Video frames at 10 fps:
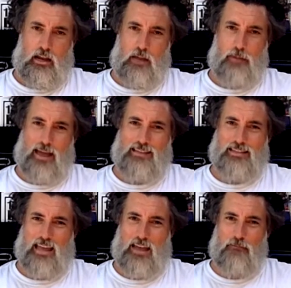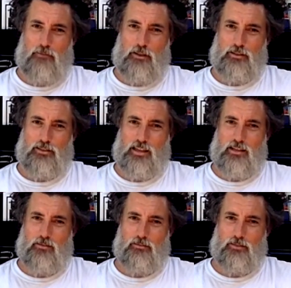I passed every
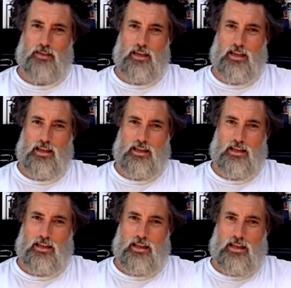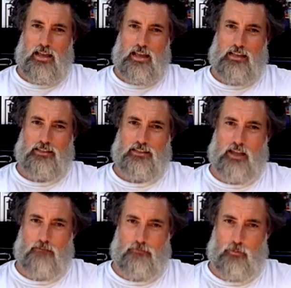single thing
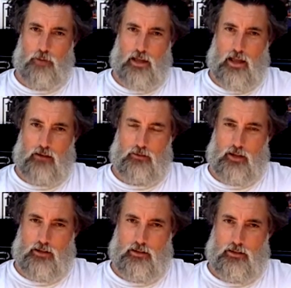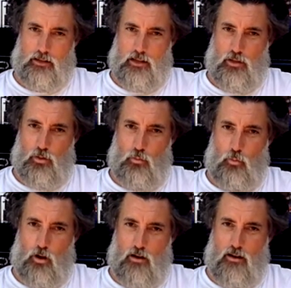except for my anchor light. The
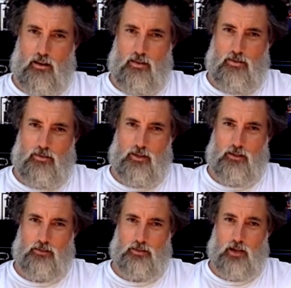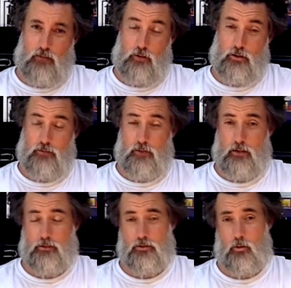one thing that's out of reach. In fact,
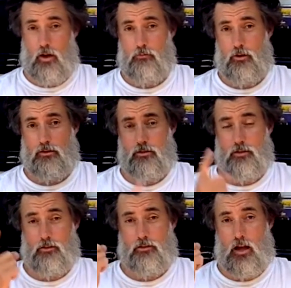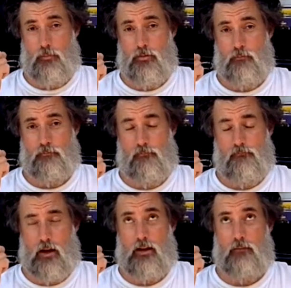it's so out of reach, it's on the top of the
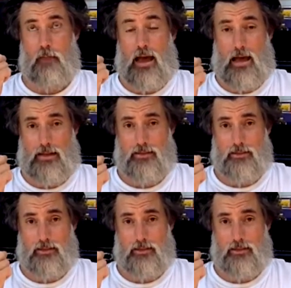fucking mast,